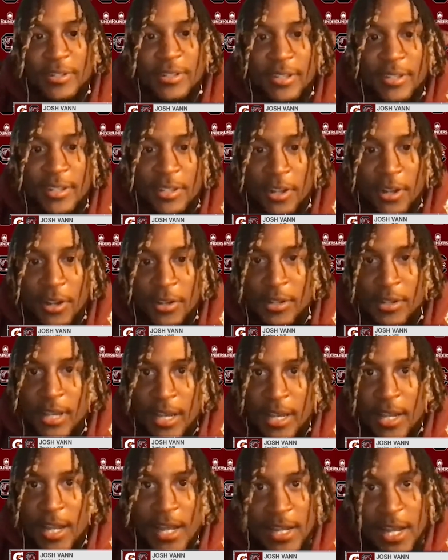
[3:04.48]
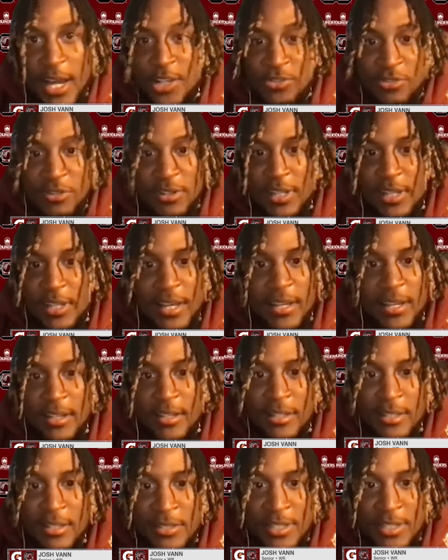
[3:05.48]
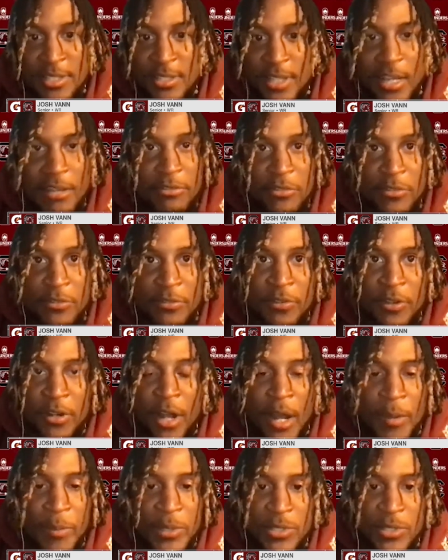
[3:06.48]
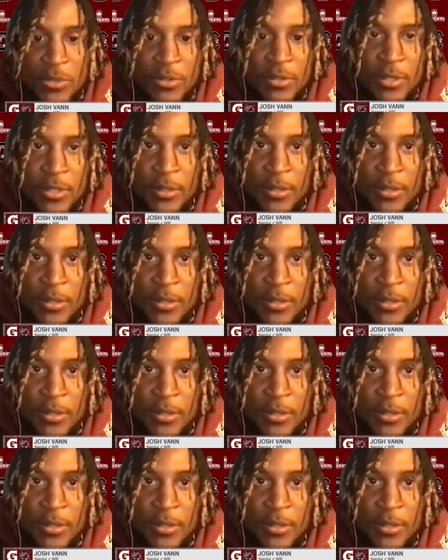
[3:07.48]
you know, and that's really it. Just thankful for the opportunity.